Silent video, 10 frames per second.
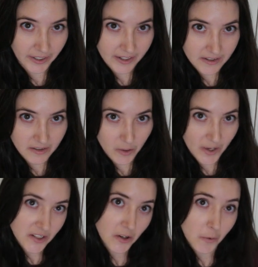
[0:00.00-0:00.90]
Knight, though
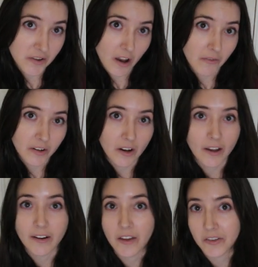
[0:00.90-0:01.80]
I do know it's offered
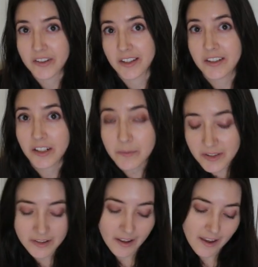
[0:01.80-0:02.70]
on other
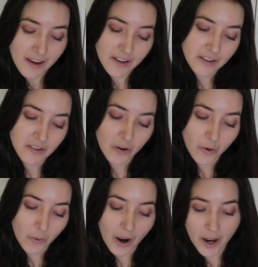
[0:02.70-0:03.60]
systems.
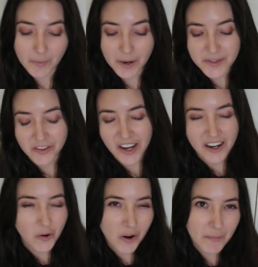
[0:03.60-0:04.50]
So I'm still kind
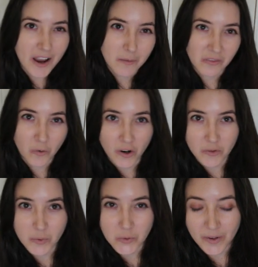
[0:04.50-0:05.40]
of going back and
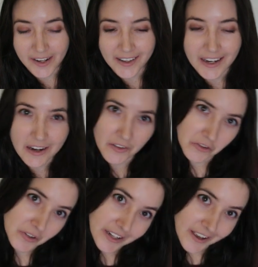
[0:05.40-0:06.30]
forth between getting it on
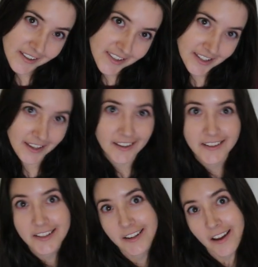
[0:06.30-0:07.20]
3DS
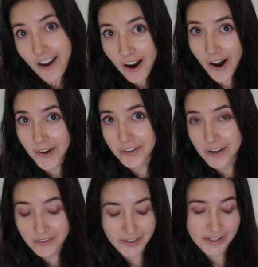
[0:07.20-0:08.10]
and on
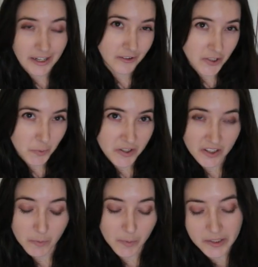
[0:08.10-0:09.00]
the Nintendo Switch at
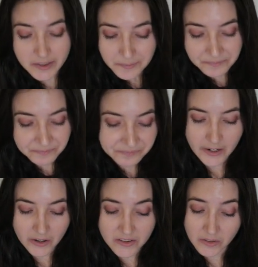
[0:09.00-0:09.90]
the moment.
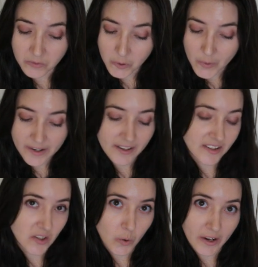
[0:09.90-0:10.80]
Here's A Ruin is
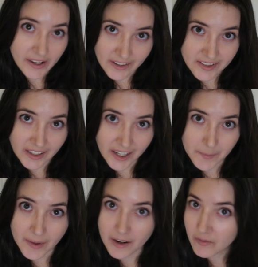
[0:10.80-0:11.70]
a Square Enix game
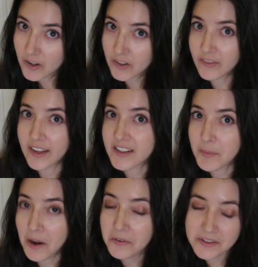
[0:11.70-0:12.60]
that I've heard good things
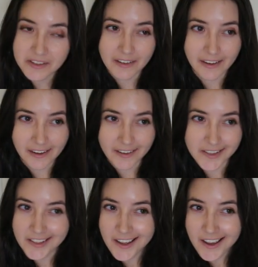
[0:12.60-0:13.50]
about, and